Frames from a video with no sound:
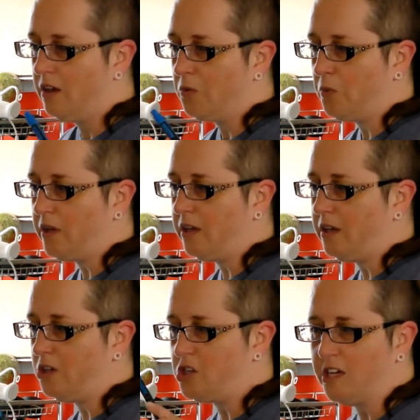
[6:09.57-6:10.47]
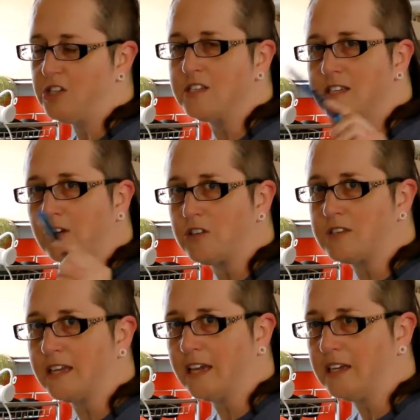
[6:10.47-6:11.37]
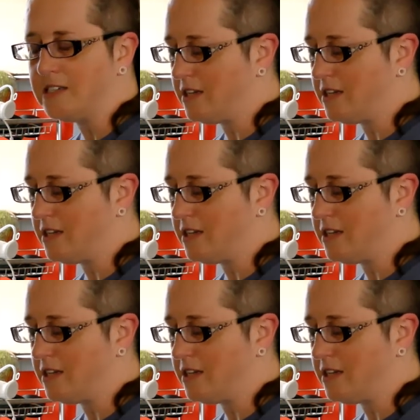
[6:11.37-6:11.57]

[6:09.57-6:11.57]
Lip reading: we change this out just like I did today.